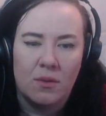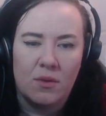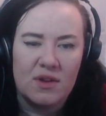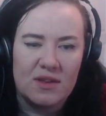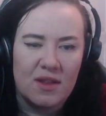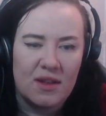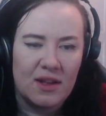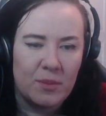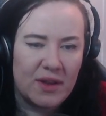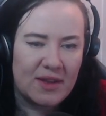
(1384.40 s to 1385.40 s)
What is the
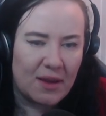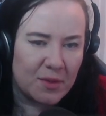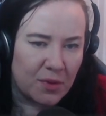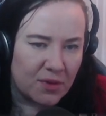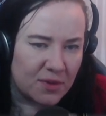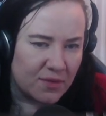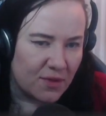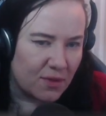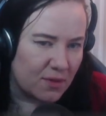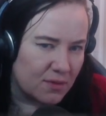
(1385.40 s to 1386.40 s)
little bit down the bottom
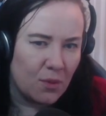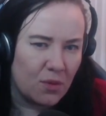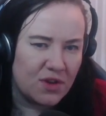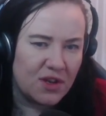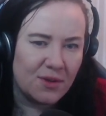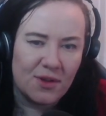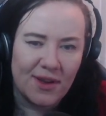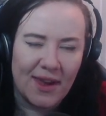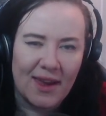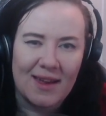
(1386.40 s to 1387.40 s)
for? What are you
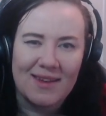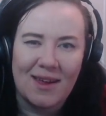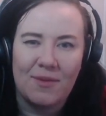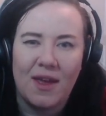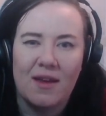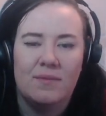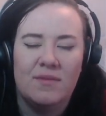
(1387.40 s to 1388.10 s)
looking at down there?